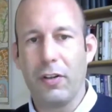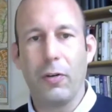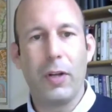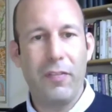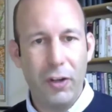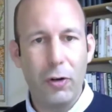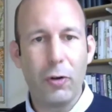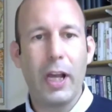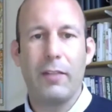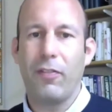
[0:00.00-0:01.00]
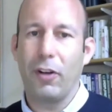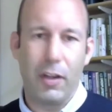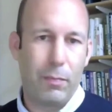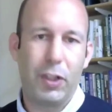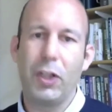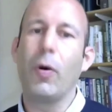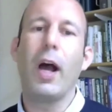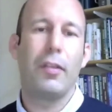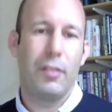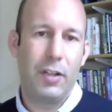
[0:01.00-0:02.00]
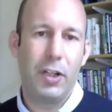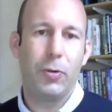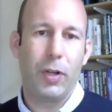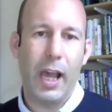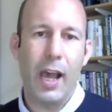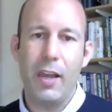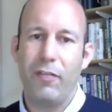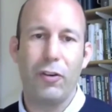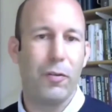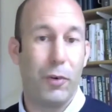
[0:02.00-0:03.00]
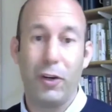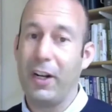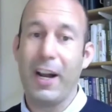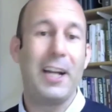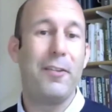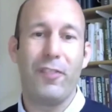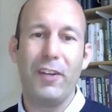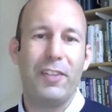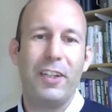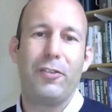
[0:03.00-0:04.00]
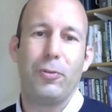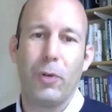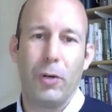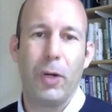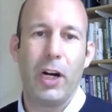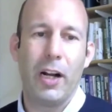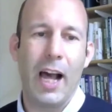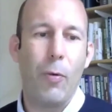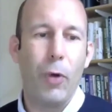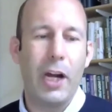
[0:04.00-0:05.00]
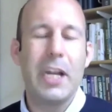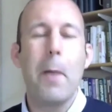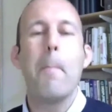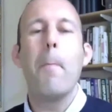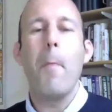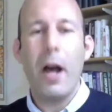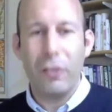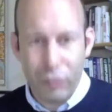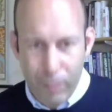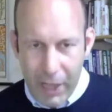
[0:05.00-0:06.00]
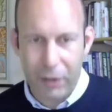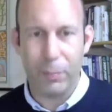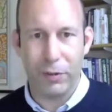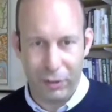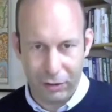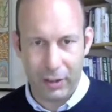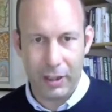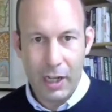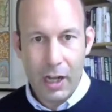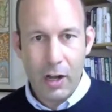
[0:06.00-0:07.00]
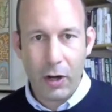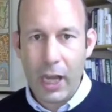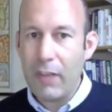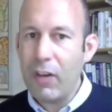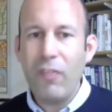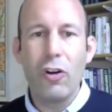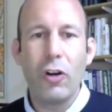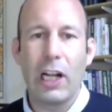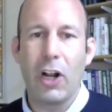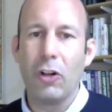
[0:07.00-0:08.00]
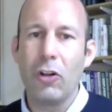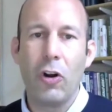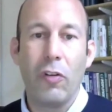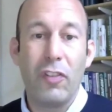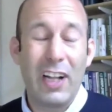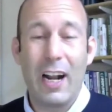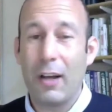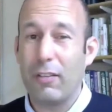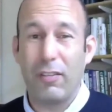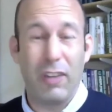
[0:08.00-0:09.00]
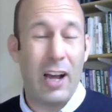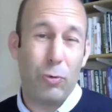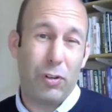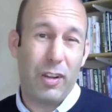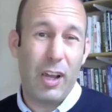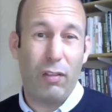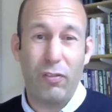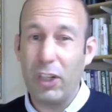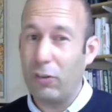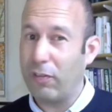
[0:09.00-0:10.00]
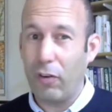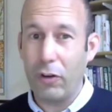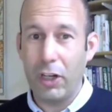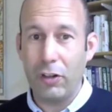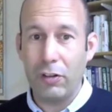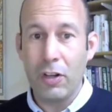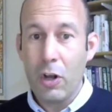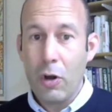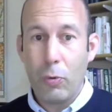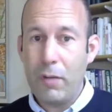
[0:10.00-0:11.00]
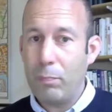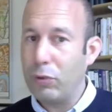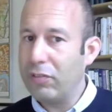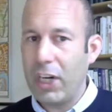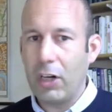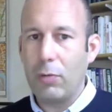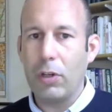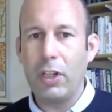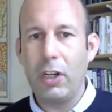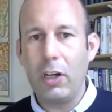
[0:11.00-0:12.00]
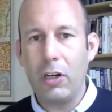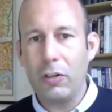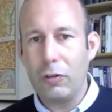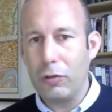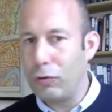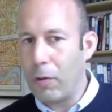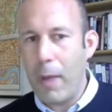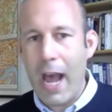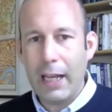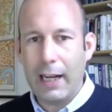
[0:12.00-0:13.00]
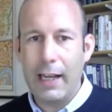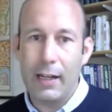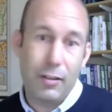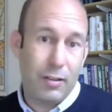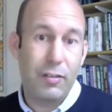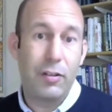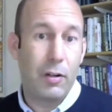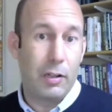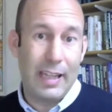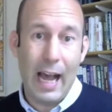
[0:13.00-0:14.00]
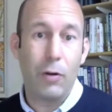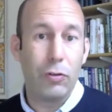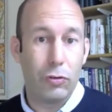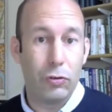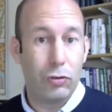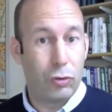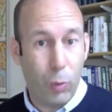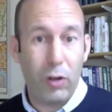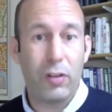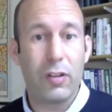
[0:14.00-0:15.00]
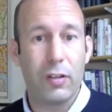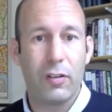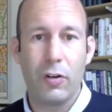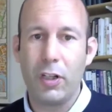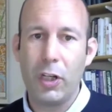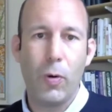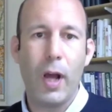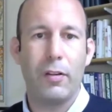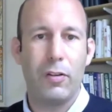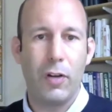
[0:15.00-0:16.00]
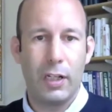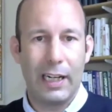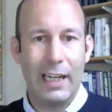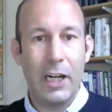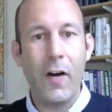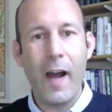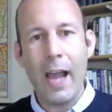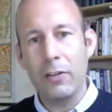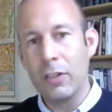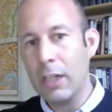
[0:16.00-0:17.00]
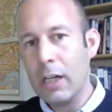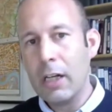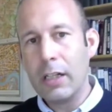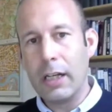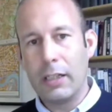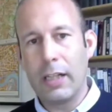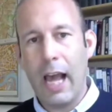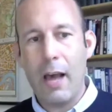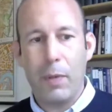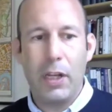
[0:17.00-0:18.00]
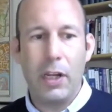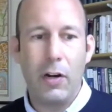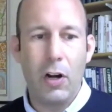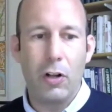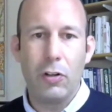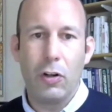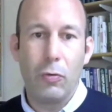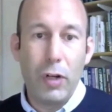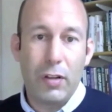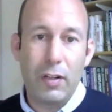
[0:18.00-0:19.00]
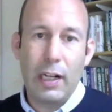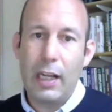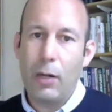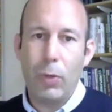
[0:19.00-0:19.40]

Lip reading: So if you look at, for example, the US and the UK, if you compare the 1950s to where we are now, we are in a much better position. Okay, and even if you look at London over the last, I would say, 3 to 4 years, we improved the air quality here dramatically, and this is down to policy. So in the US, you had the Clean Air Act that happened here in London recently.